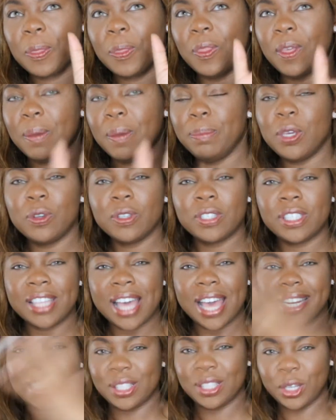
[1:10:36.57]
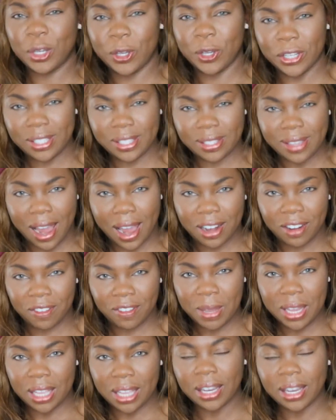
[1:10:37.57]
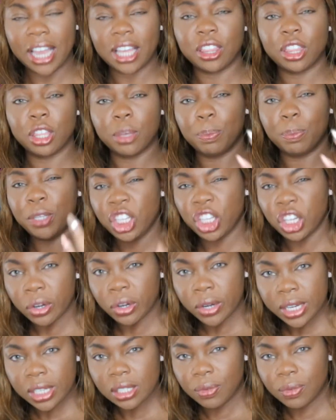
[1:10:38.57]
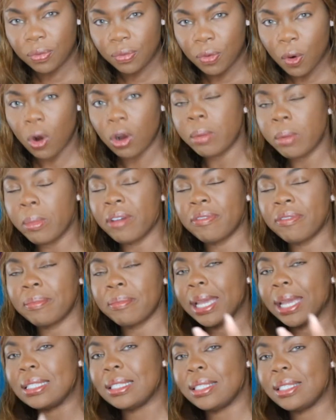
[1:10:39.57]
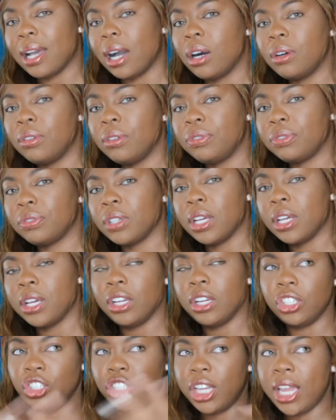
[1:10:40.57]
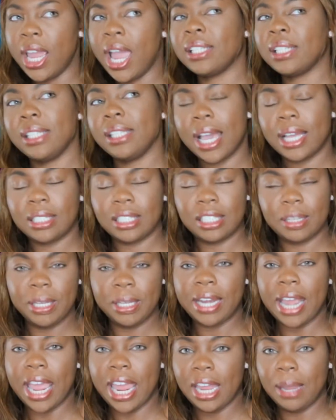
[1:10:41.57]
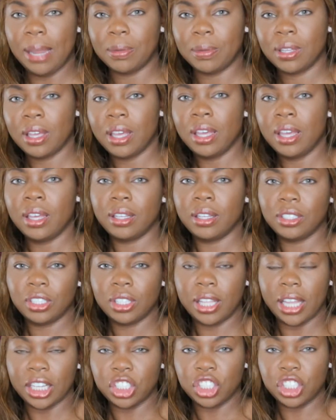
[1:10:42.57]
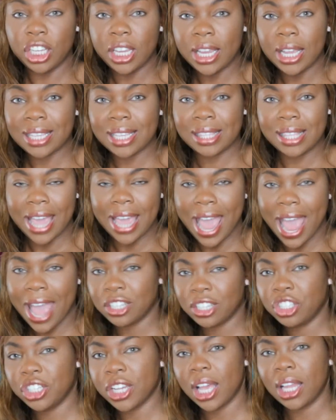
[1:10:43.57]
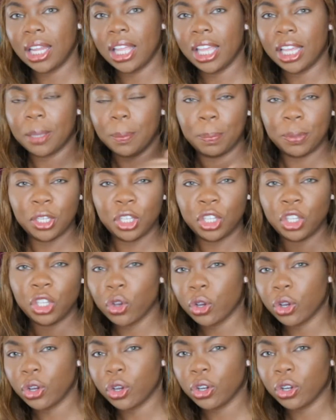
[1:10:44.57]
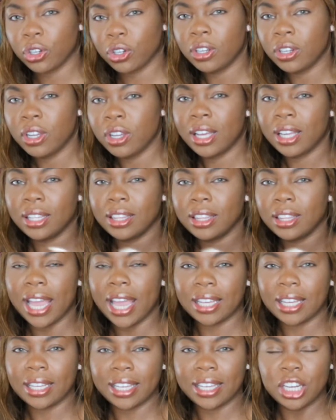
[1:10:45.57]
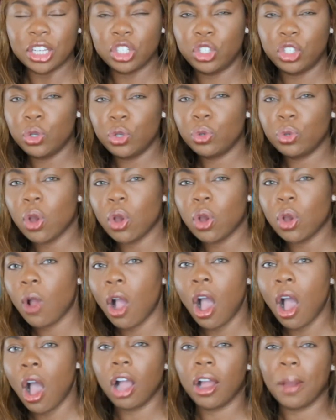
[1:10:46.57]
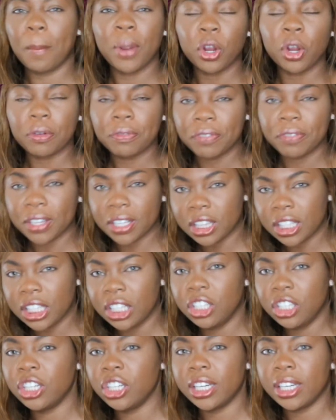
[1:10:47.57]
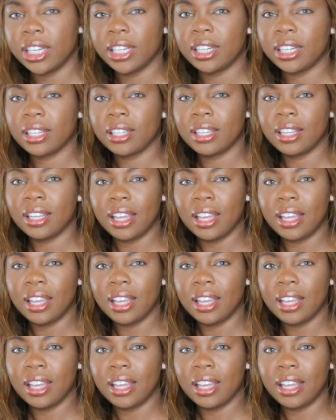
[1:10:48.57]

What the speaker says: muse that is the good side of me, like the purest form of myself, she has yet to be named. She is the angelic, pure, like can do no wrong, perfectly good